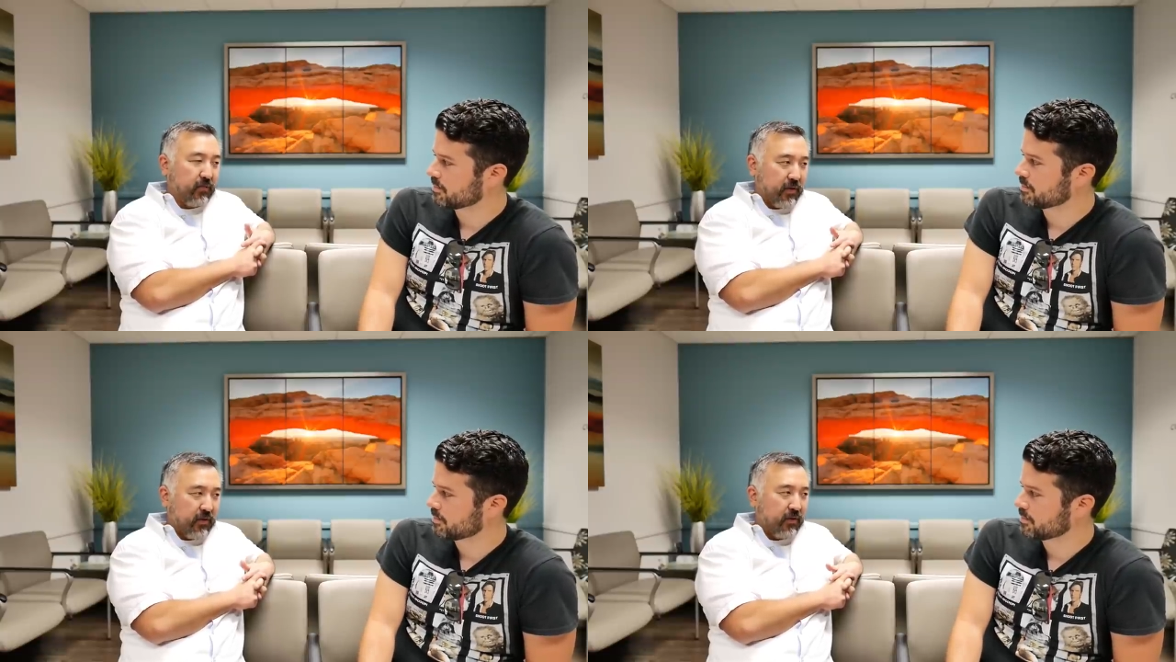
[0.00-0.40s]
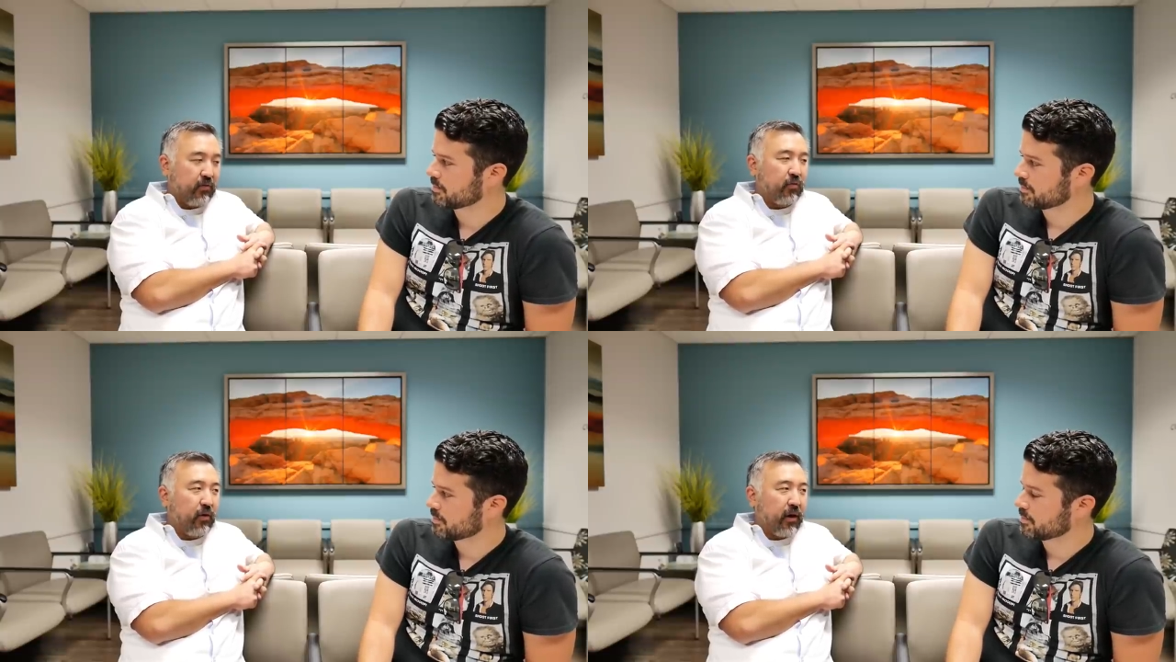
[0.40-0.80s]
Speaker 1: this is
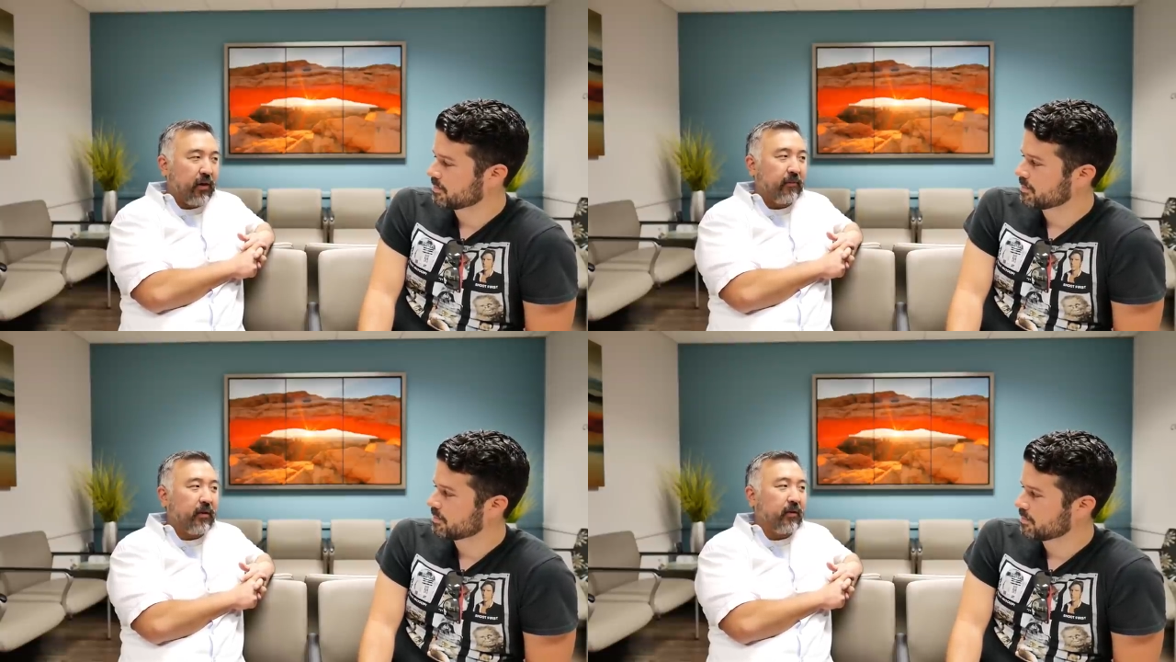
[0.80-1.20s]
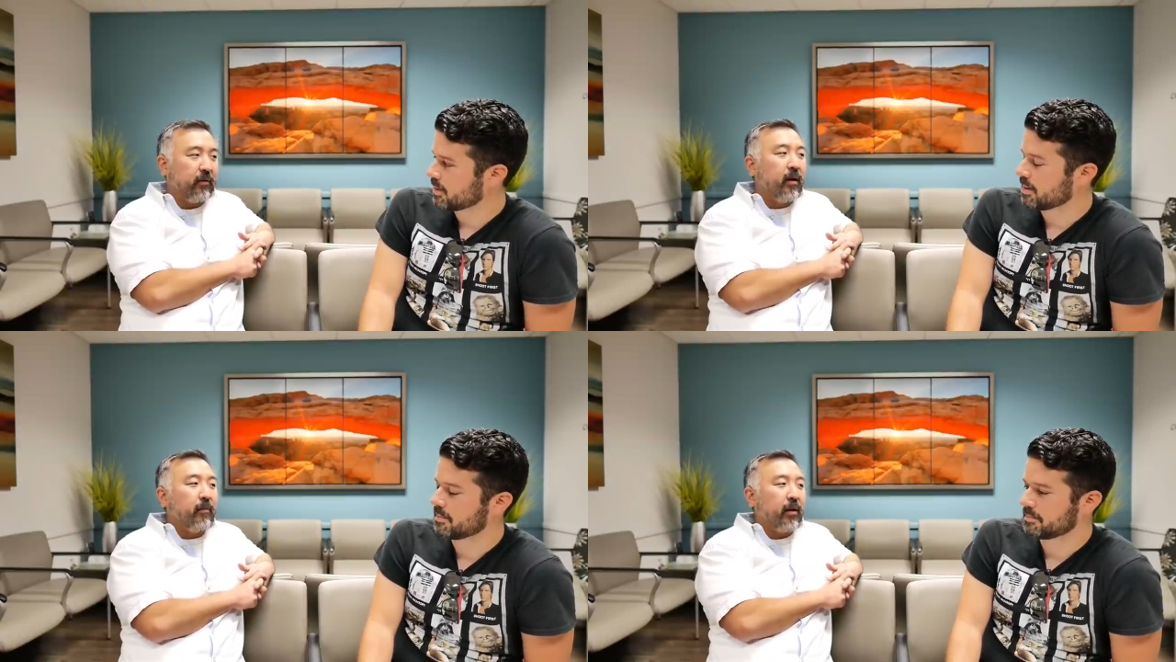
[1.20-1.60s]
who i am and yeah.
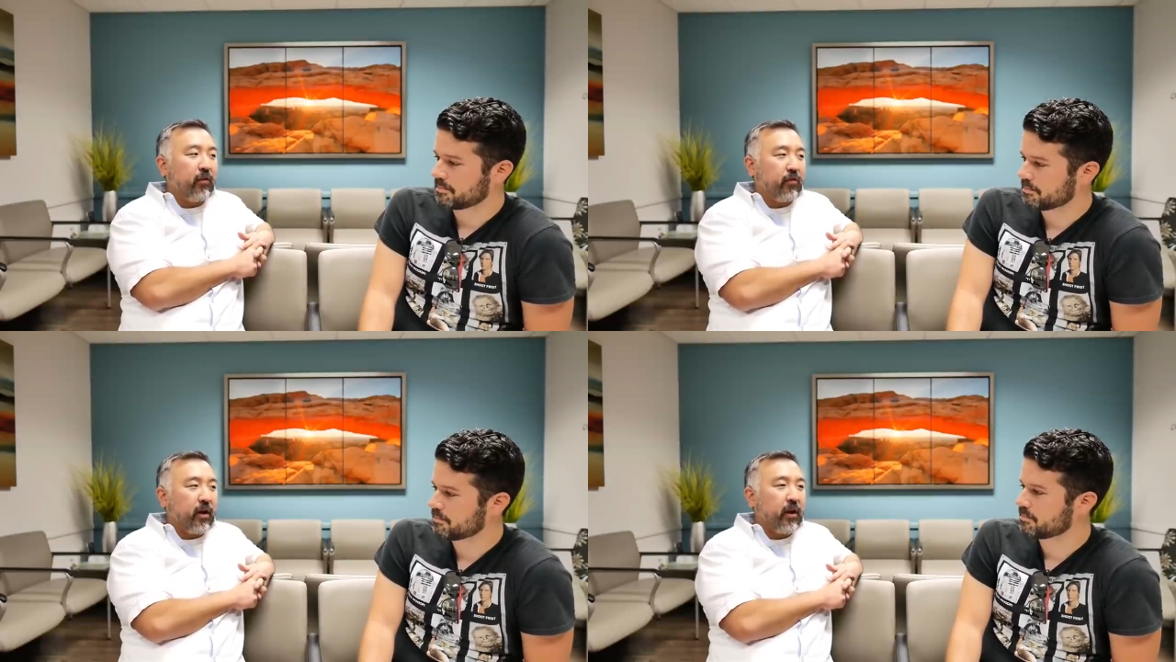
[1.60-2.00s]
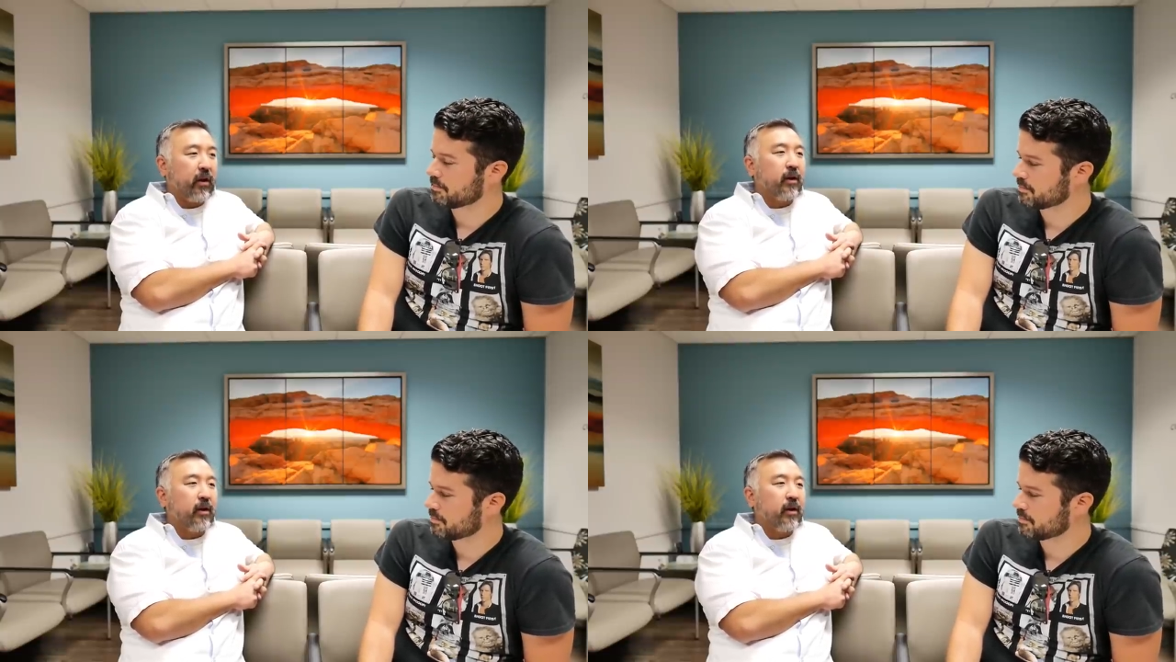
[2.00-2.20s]
my training